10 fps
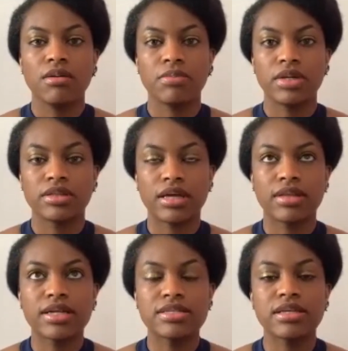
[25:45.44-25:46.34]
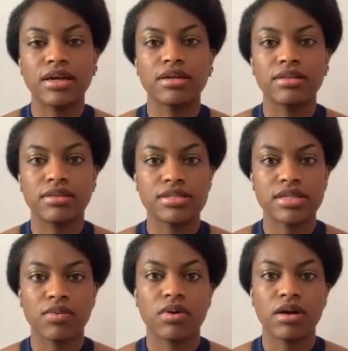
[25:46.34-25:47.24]
But that's the kind of things
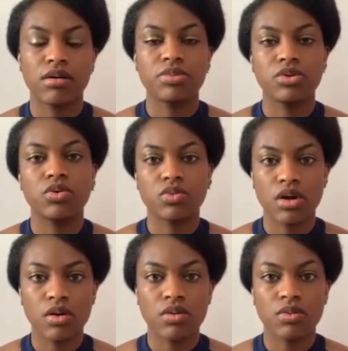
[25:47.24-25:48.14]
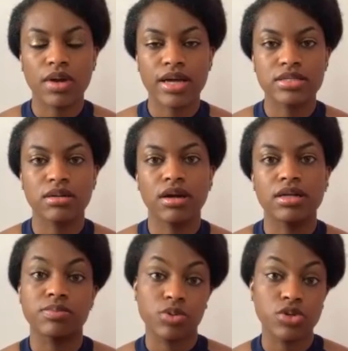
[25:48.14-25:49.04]
that will help you grow as
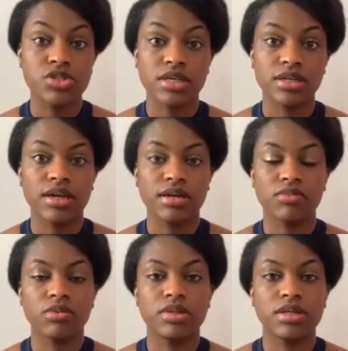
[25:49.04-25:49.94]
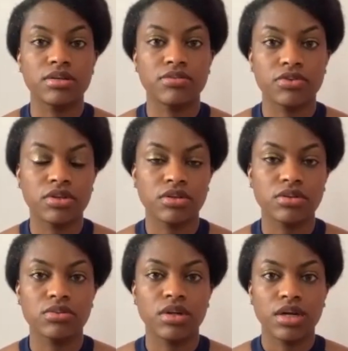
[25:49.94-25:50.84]
a person, and will be good for
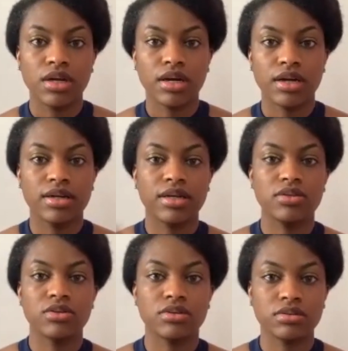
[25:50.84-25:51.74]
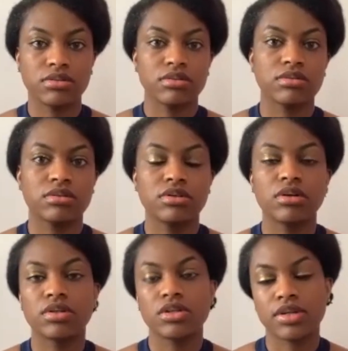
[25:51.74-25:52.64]
you in your,
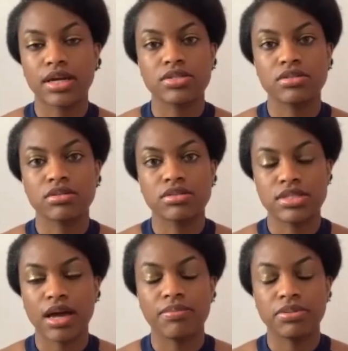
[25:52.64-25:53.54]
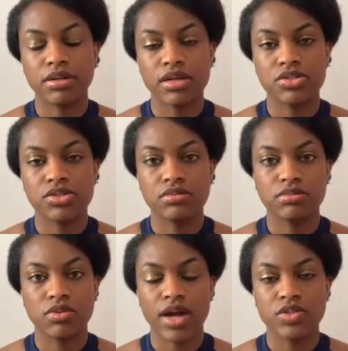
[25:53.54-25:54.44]
in your next step as you
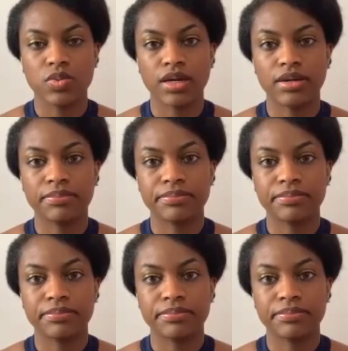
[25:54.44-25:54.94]
graduate.